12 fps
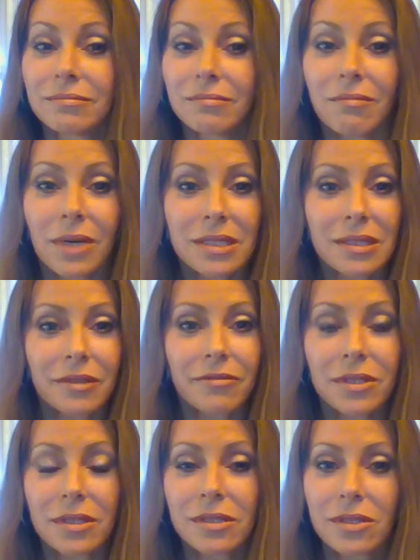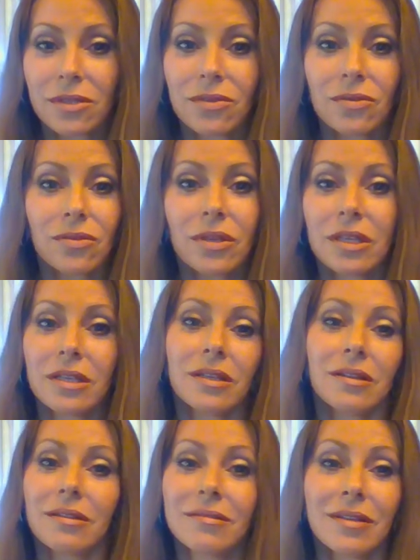monthly visits to
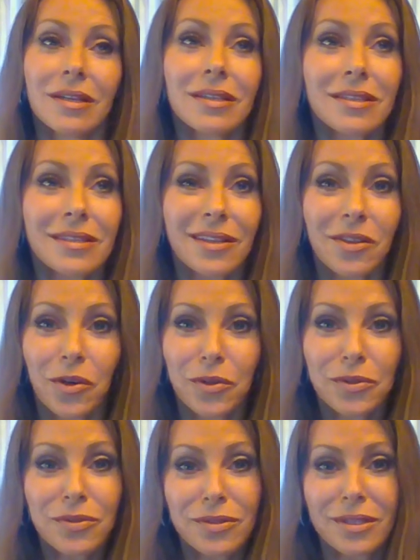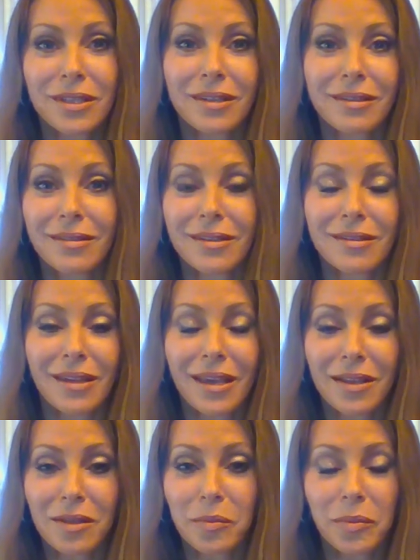the salons and the
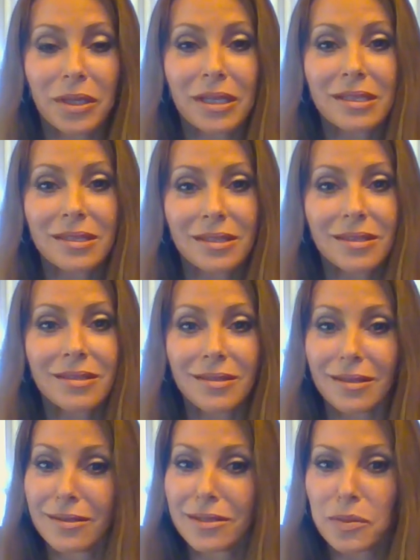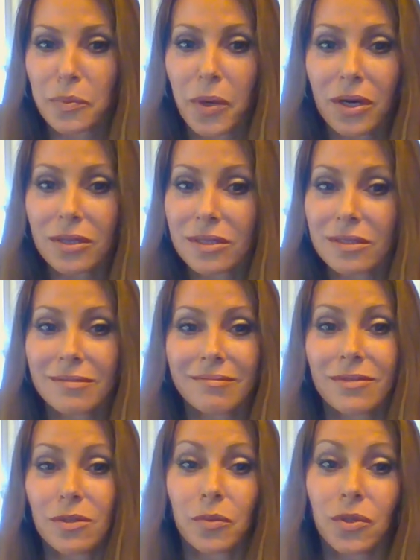nail places and the spas
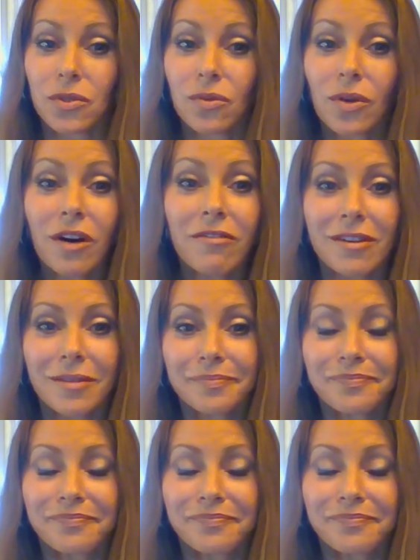supposed to cover.